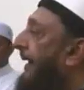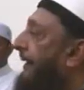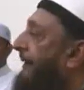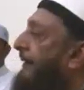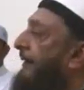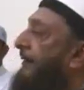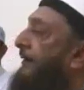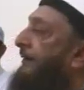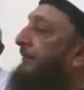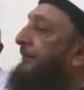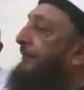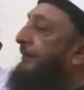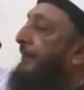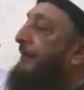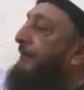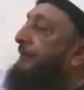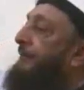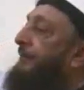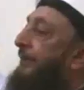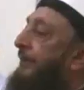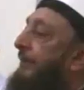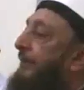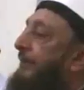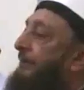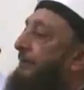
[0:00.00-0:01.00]
And in
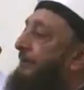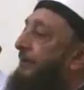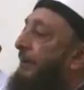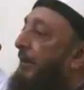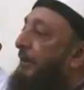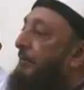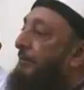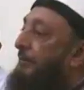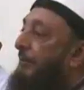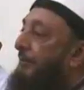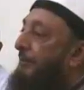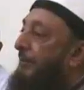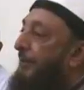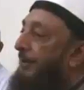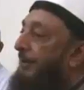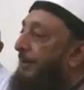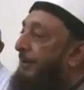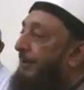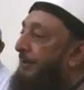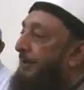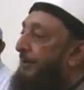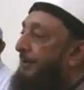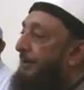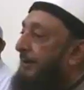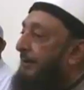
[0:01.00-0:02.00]
Central and South
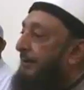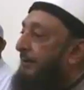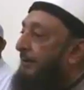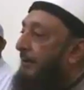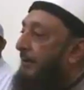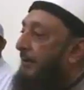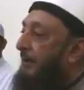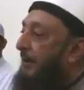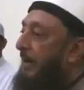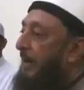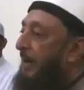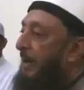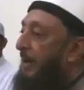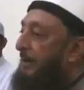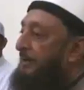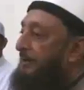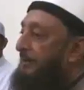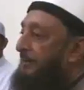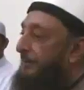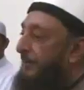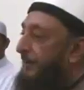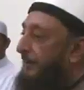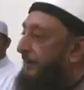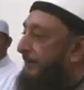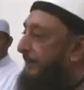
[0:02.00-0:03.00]
America there were
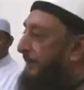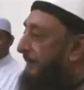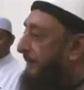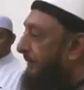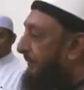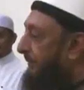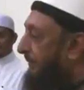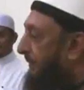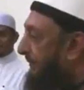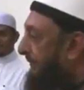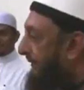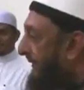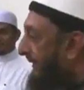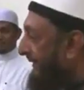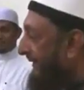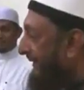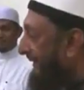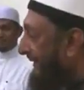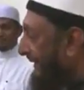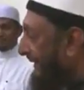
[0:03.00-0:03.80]
large numbers of